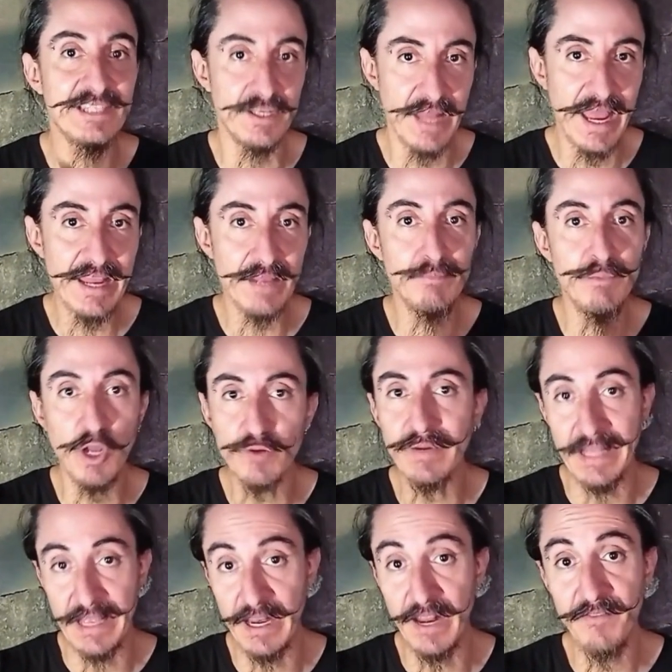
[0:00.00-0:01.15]
in a genetic
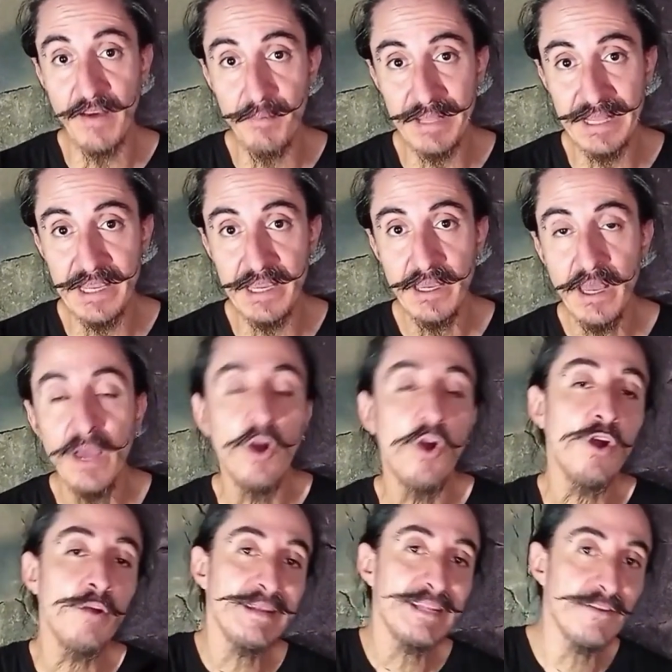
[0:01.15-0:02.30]
blood-related family,
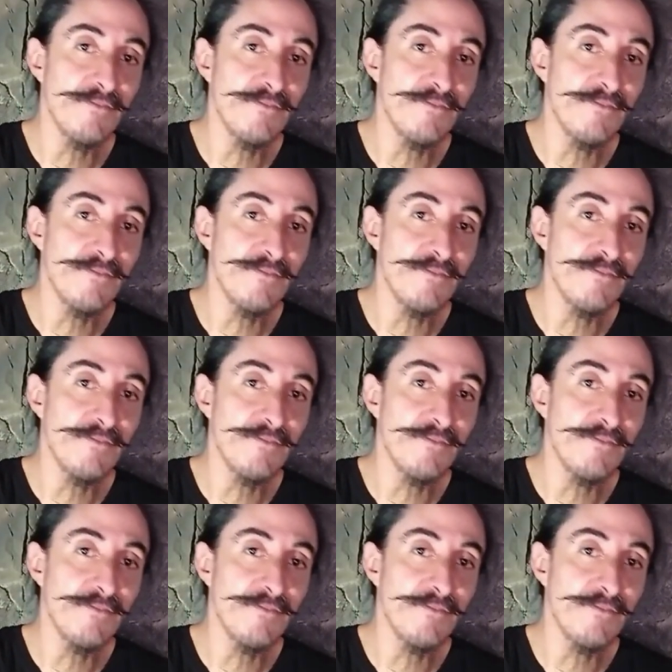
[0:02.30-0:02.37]
or